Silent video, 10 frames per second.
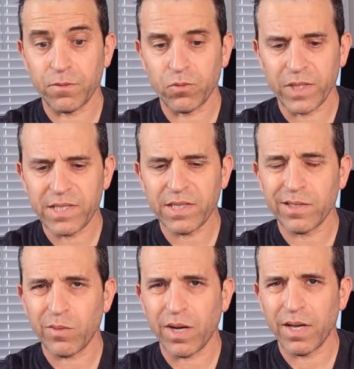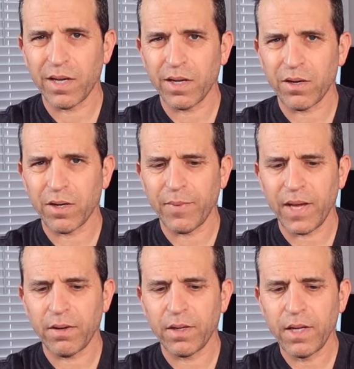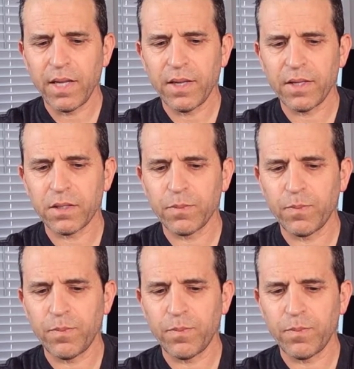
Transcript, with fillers: reasons why I heard about this